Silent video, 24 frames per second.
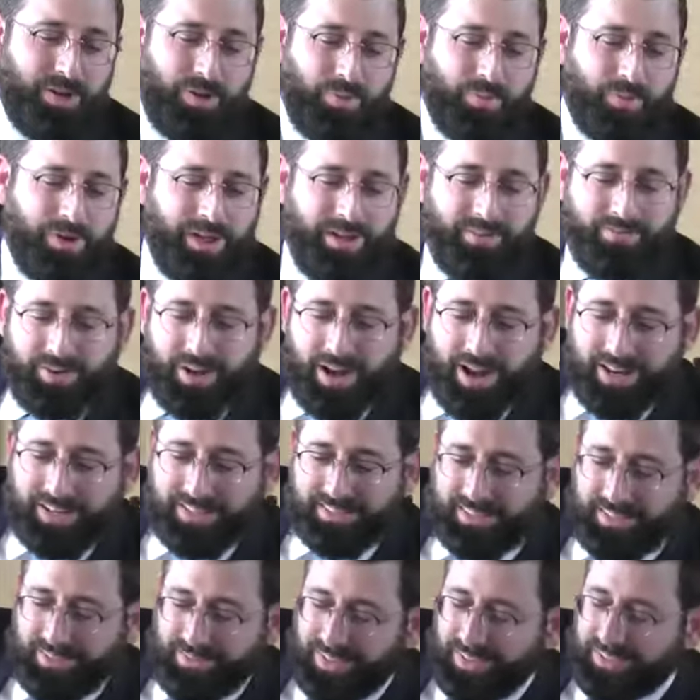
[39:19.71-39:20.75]
We have, God
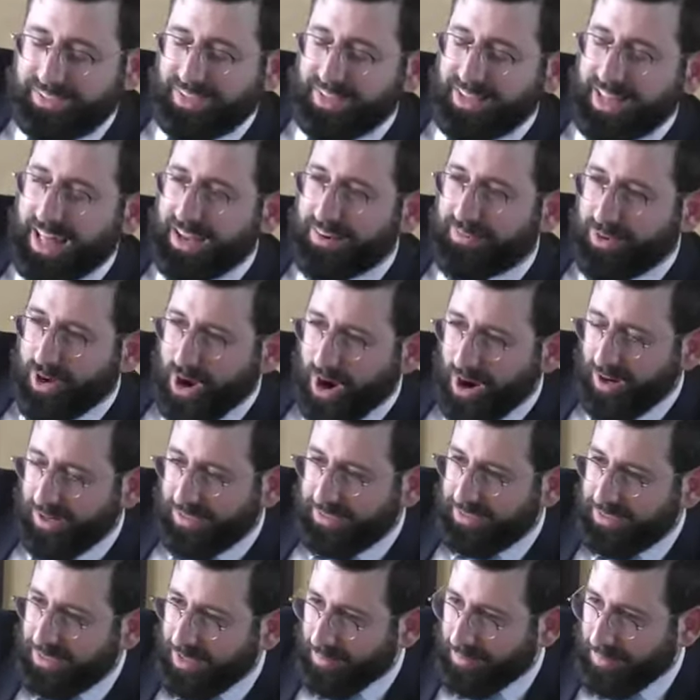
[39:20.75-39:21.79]
has given us a lot of
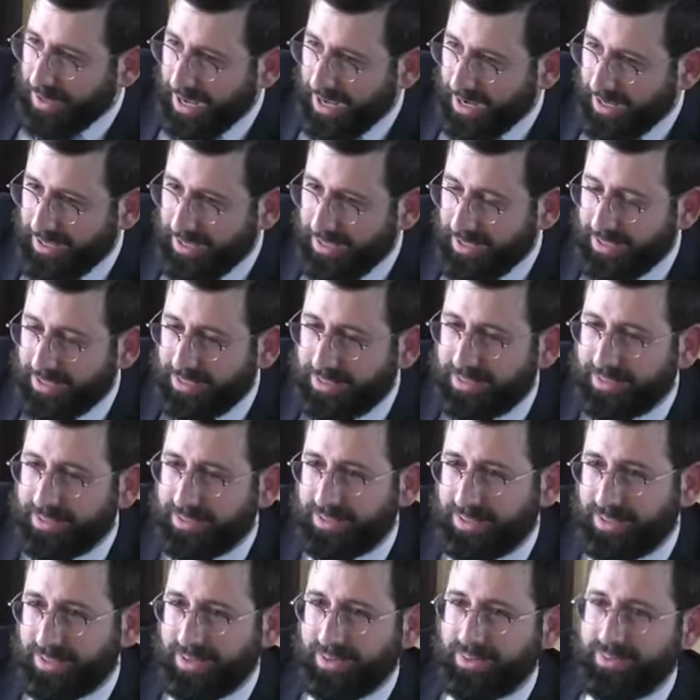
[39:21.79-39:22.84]
cards in our pocket,
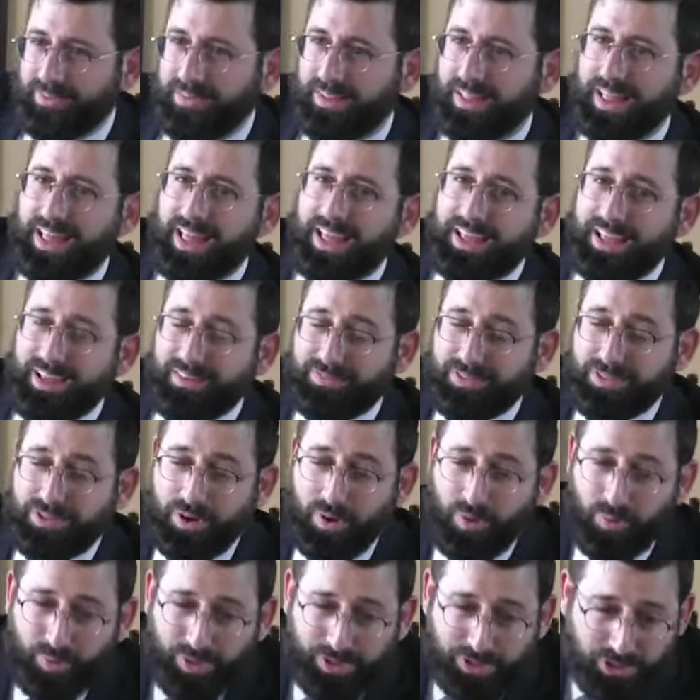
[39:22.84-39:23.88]
you know? You have to
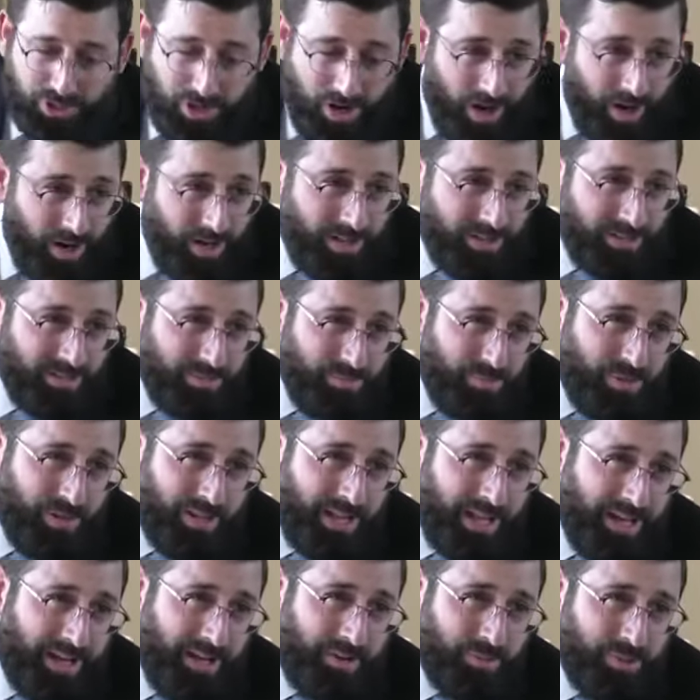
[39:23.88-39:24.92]
know which card to pull
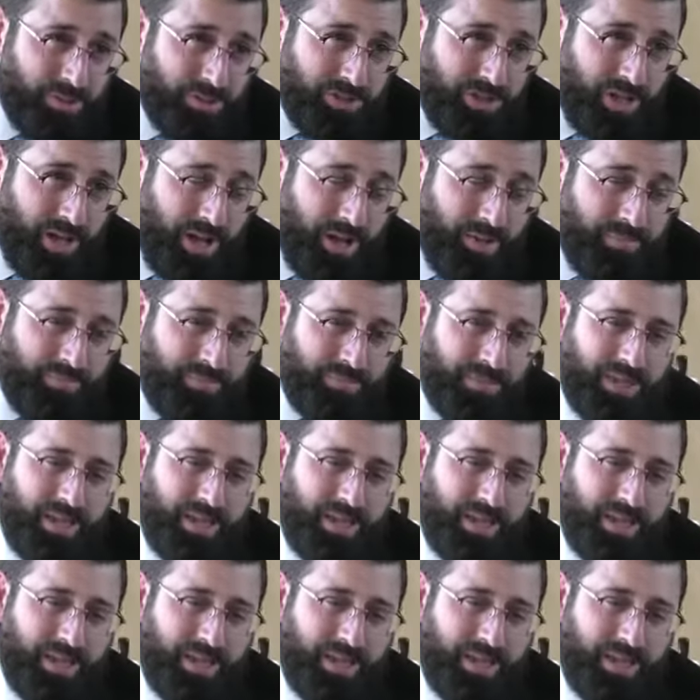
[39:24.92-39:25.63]
out at which time.